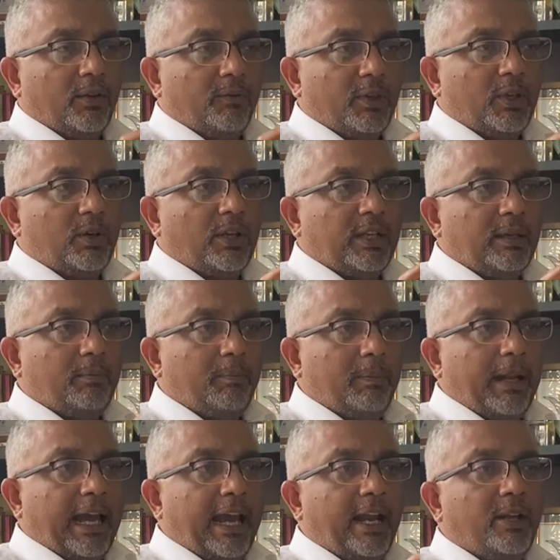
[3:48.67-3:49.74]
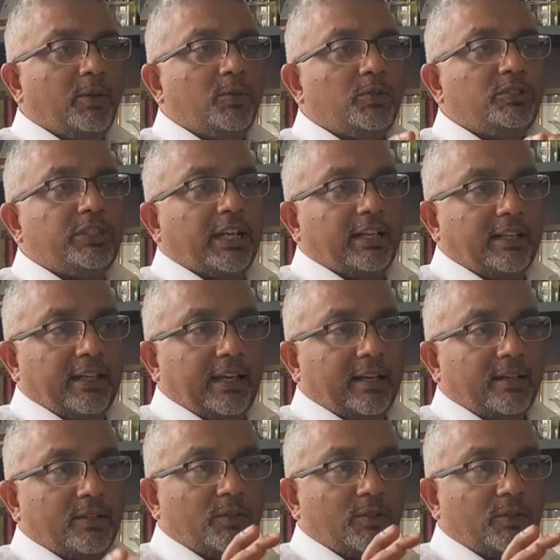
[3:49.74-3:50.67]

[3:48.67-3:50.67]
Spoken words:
We call it plan, do, check, tag.